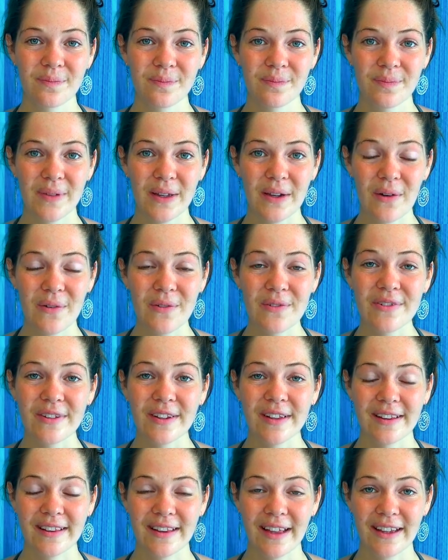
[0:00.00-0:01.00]
be
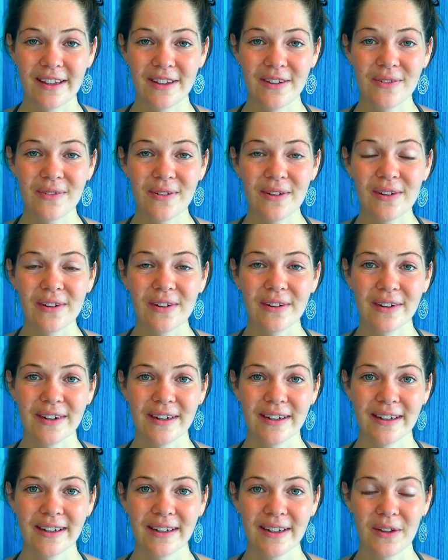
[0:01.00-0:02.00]
confident that you will
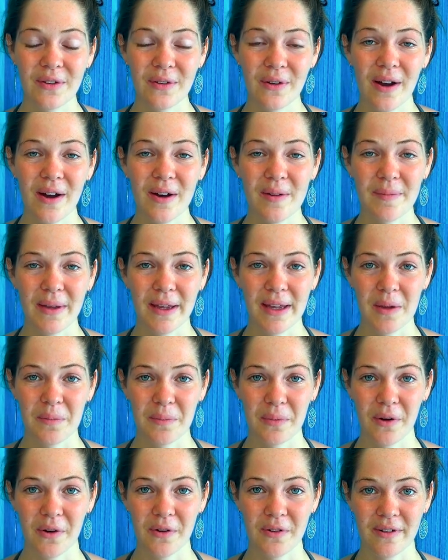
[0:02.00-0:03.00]
learn. You are making
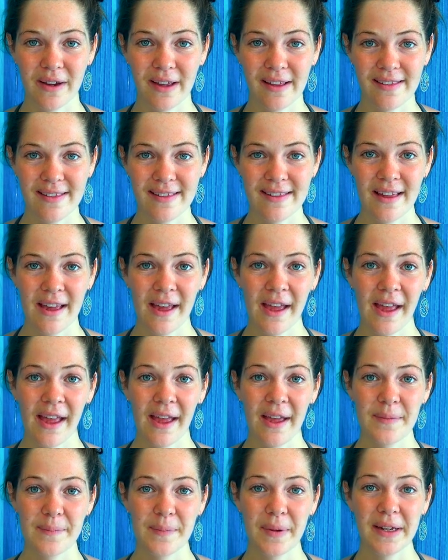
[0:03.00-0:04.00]
progress,
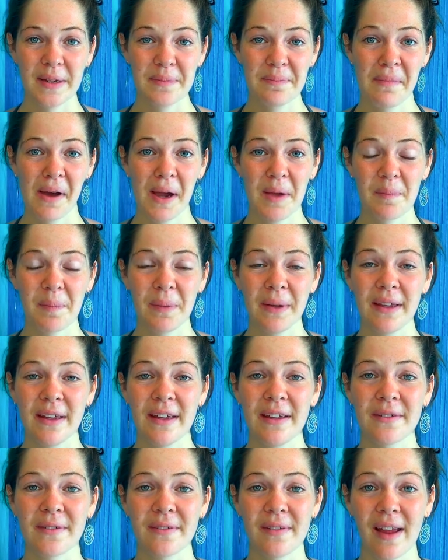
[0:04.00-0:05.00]
but it might be
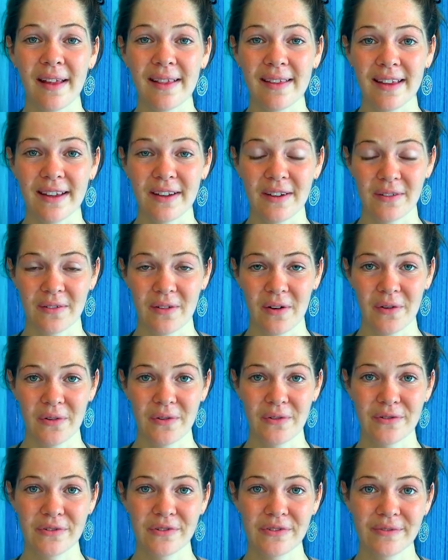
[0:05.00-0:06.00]
erratic
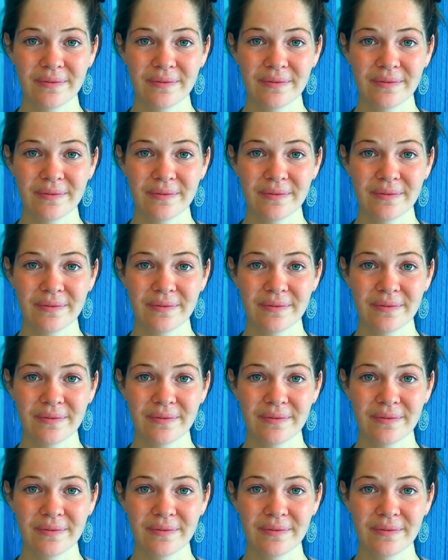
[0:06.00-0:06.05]
growth.